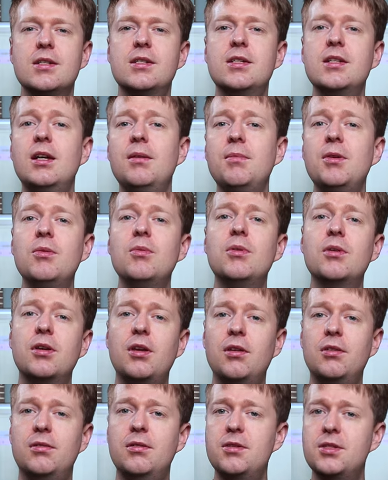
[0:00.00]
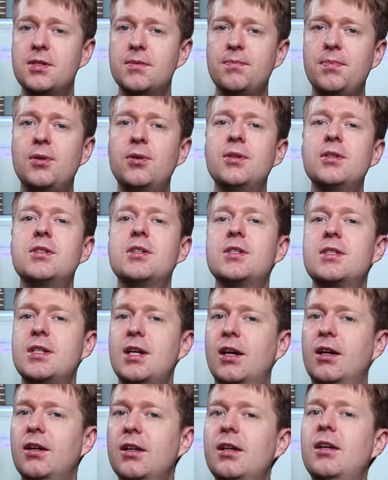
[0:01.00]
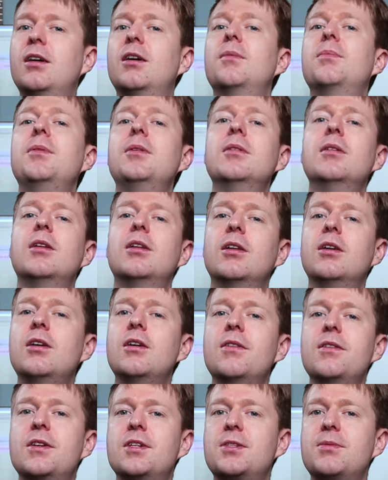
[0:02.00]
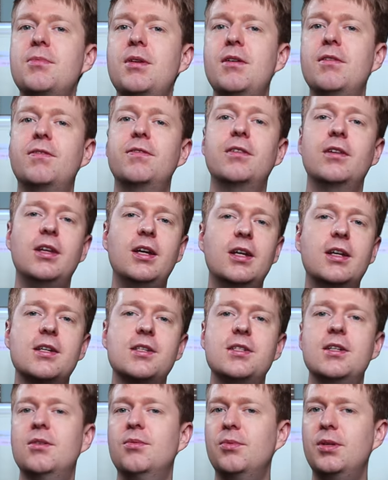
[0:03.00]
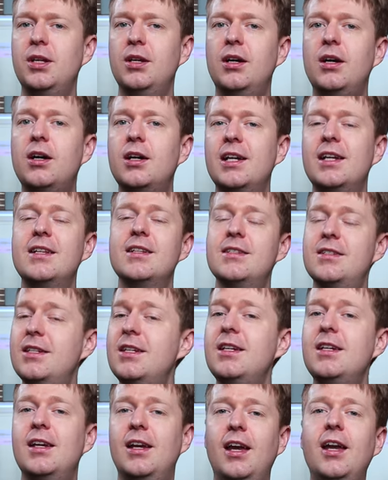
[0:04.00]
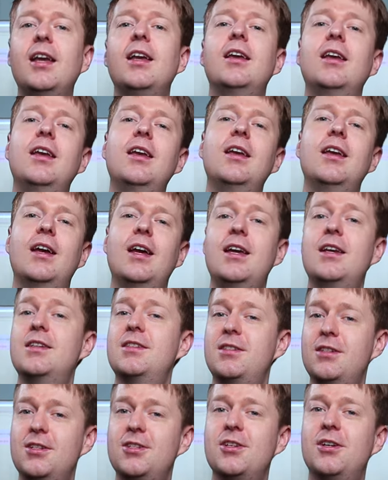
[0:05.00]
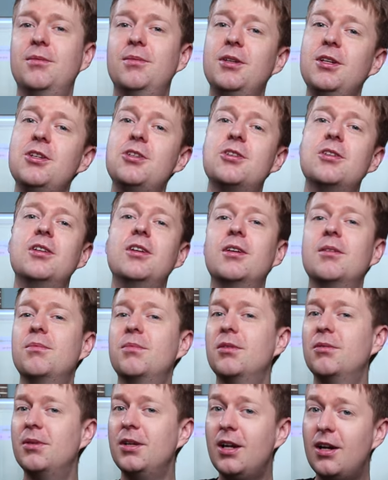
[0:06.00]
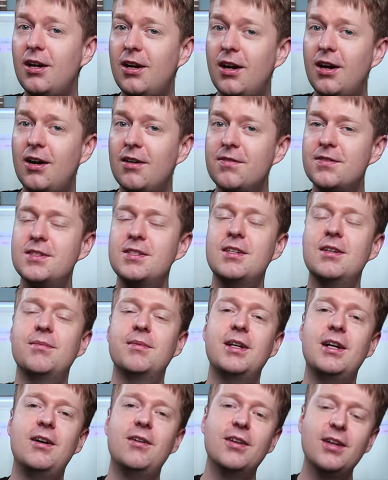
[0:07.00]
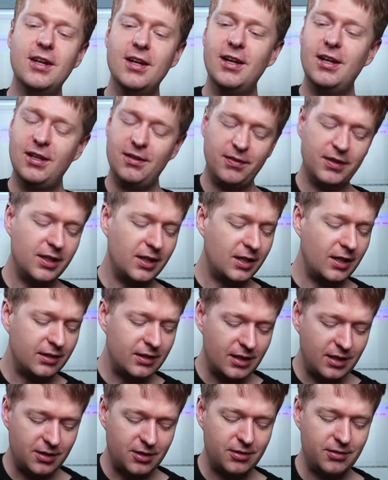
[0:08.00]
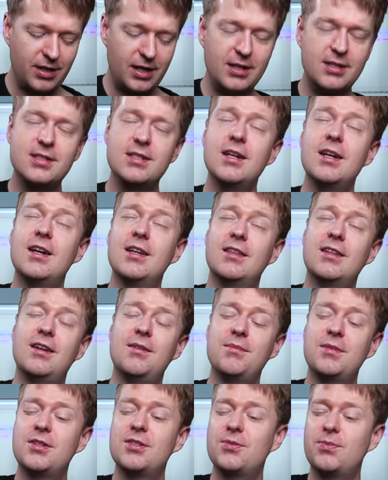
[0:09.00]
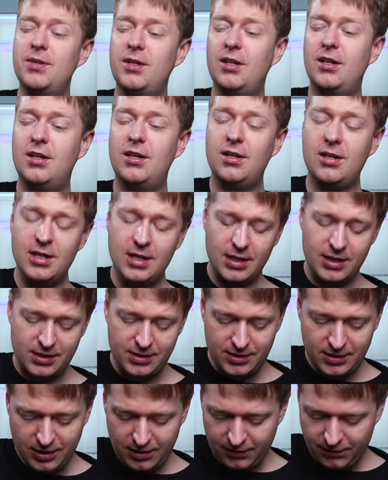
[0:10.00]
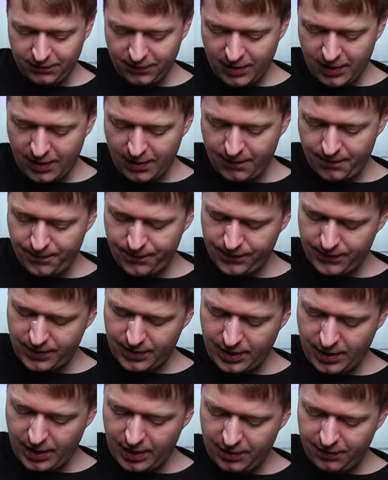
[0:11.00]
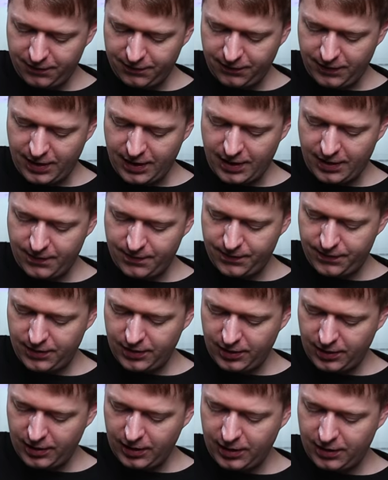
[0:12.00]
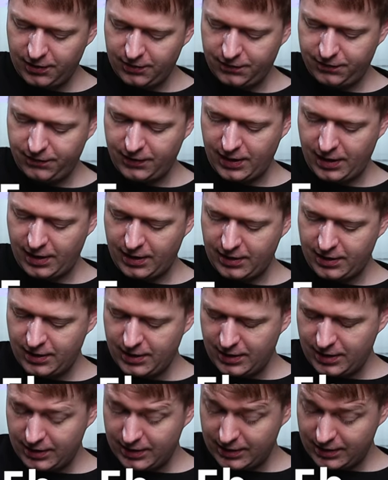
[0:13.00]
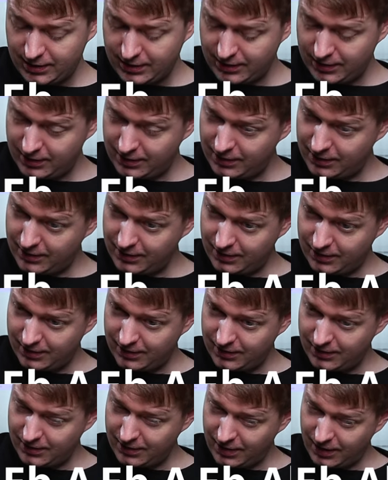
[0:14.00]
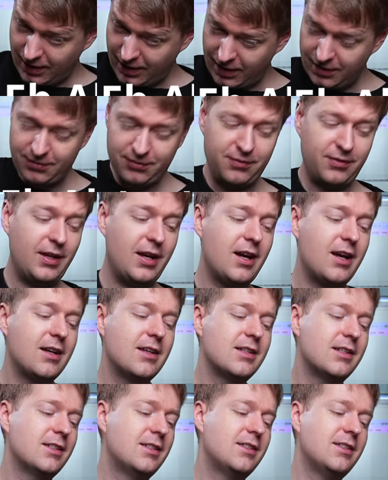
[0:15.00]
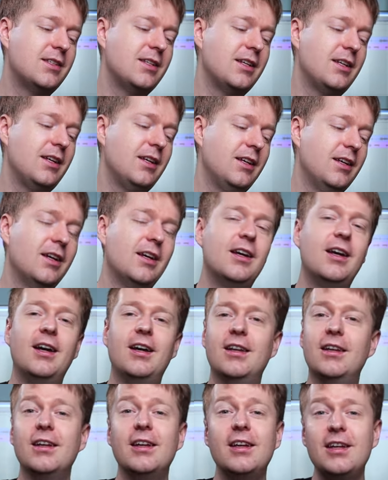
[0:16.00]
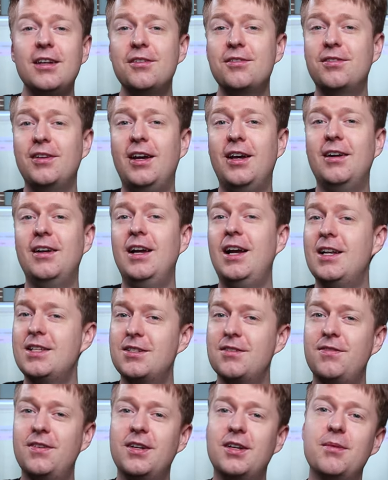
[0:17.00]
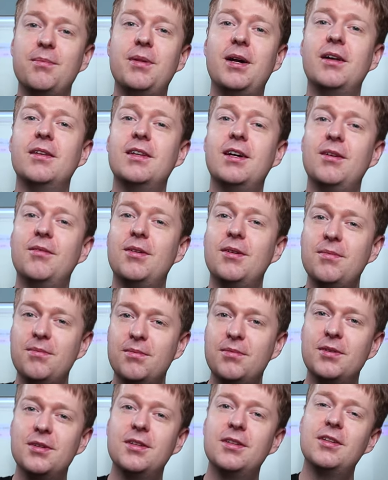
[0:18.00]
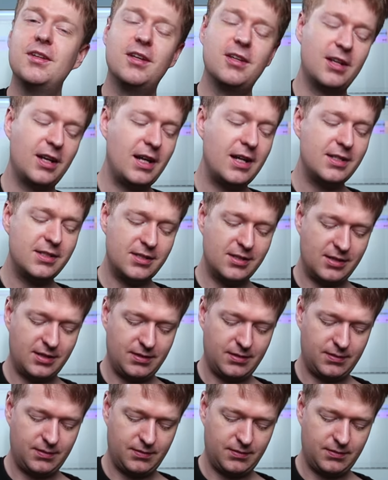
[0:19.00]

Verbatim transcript: So let me walk you through some pointers that are going to help you learn this riff. Like I said, we are in D A E A C-sharp E tuning, but we are half a step down, and if I can get that correct, that means we are D-flat, A-flat, E-flat, A-flat, C, and E-flat. Had to think about that one, but nonetheless,